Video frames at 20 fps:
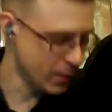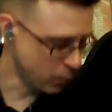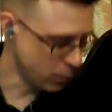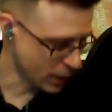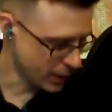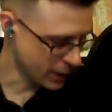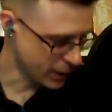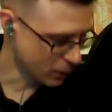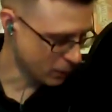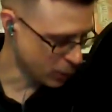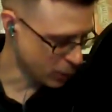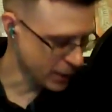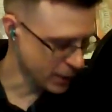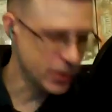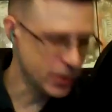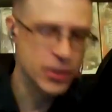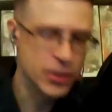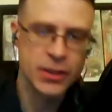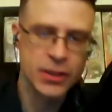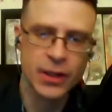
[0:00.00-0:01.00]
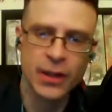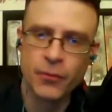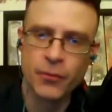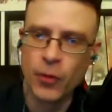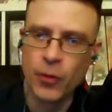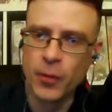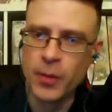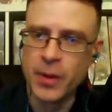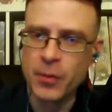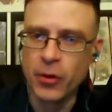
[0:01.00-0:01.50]
plug your stuff
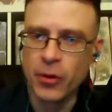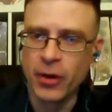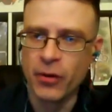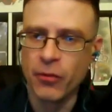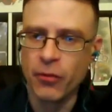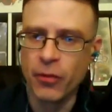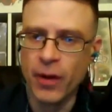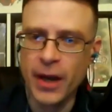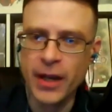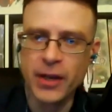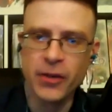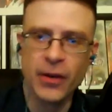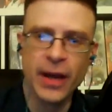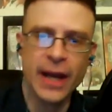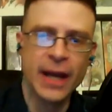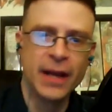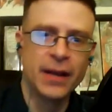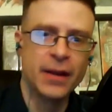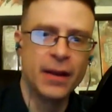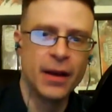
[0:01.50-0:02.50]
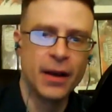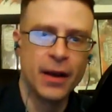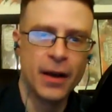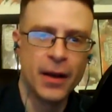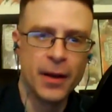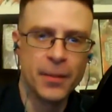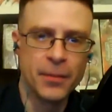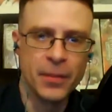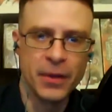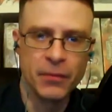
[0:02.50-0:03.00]
where people can find you at.
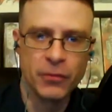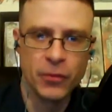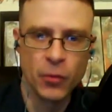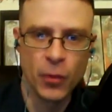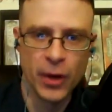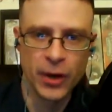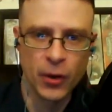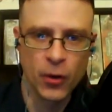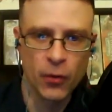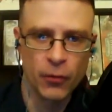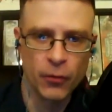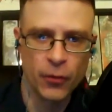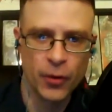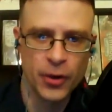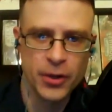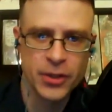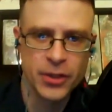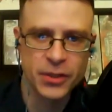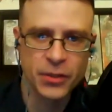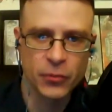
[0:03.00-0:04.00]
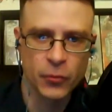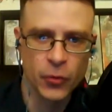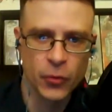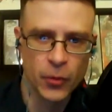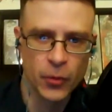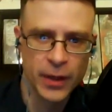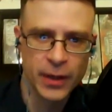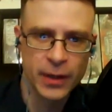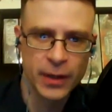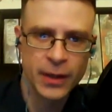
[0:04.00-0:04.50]
If you want to go first,
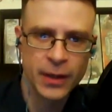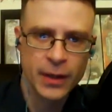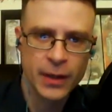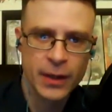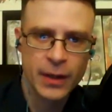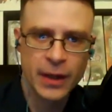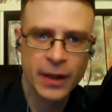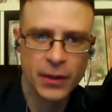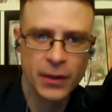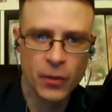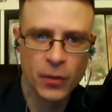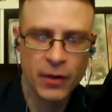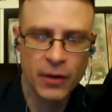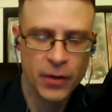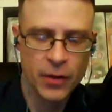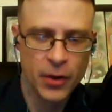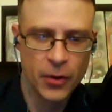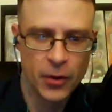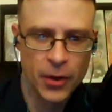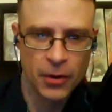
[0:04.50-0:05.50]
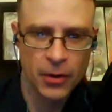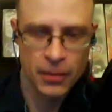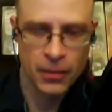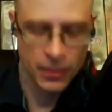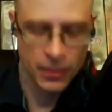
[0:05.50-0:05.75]
Reuben, and then we'll have Hero go.